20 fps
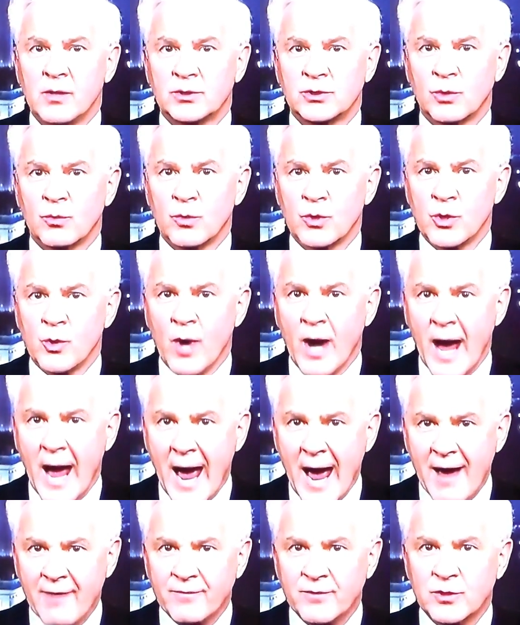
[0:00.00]
So you
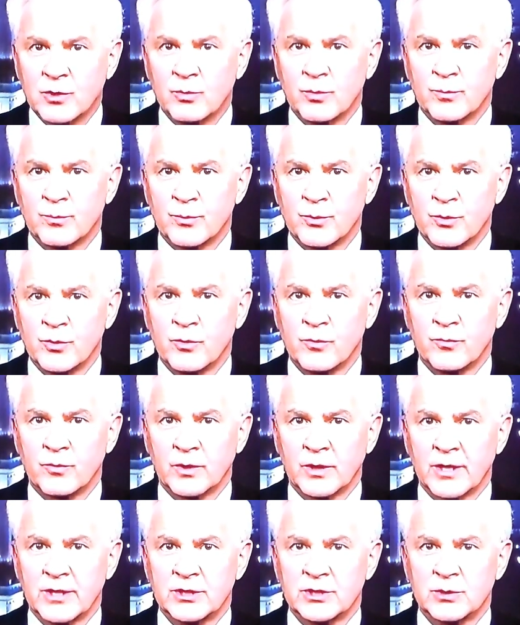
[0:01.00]
have to improve
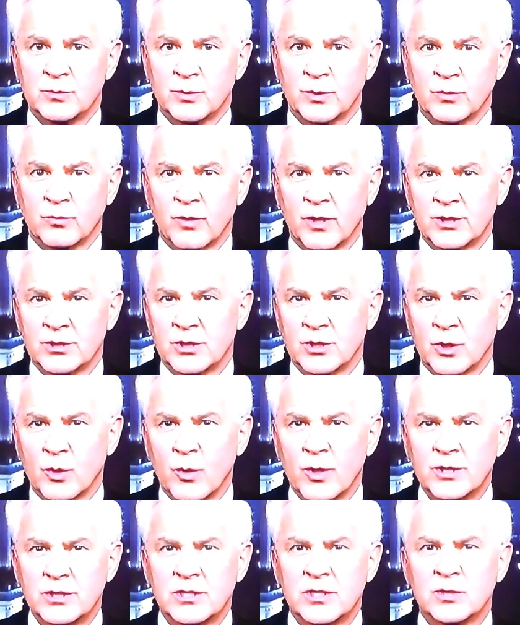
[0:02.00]
relations with Russia. The
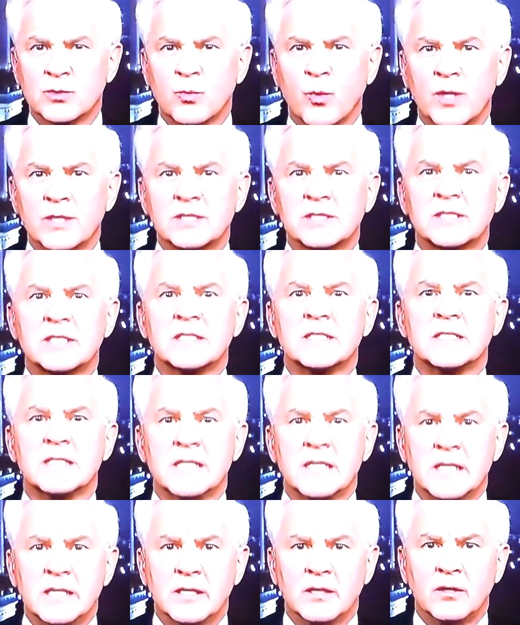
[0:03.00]
question is, what's the
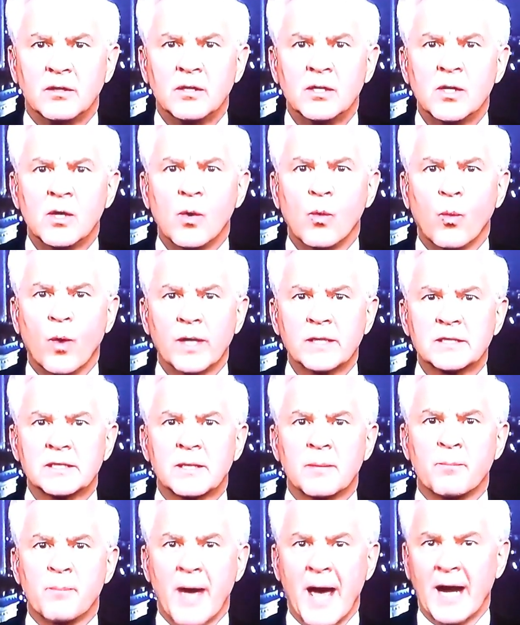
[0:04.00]
deal? What's
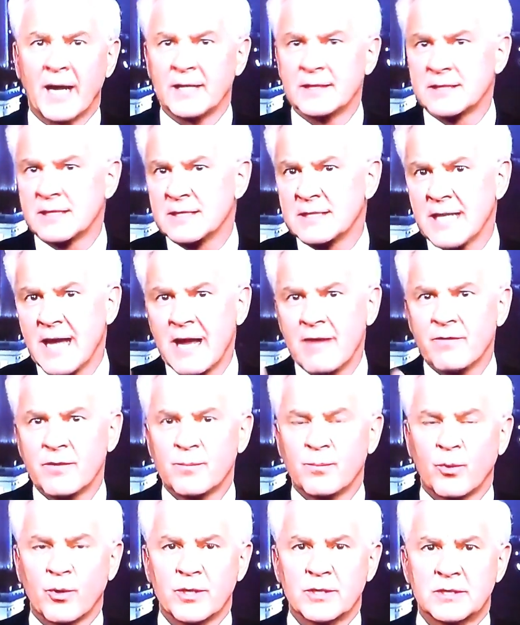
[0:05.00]
the balance? And
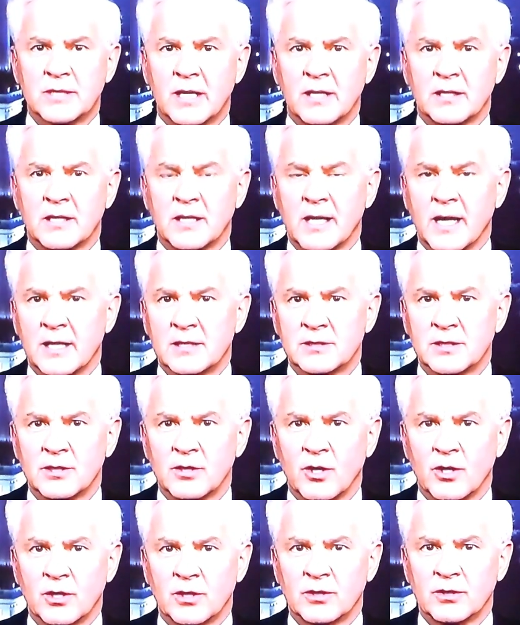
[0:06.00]
David points out in an excellent
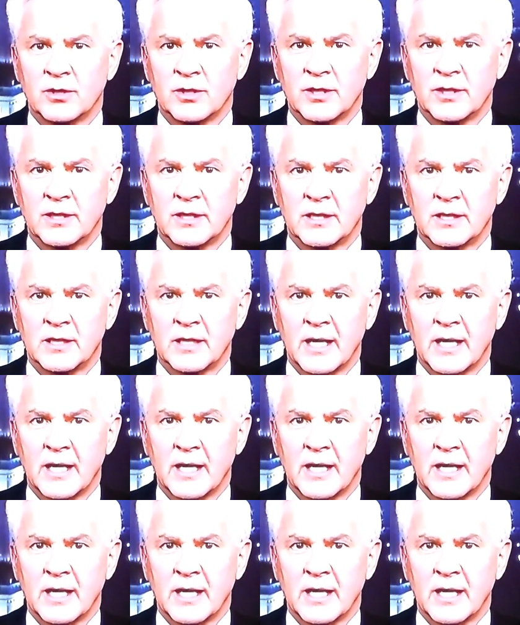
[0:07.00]
article in The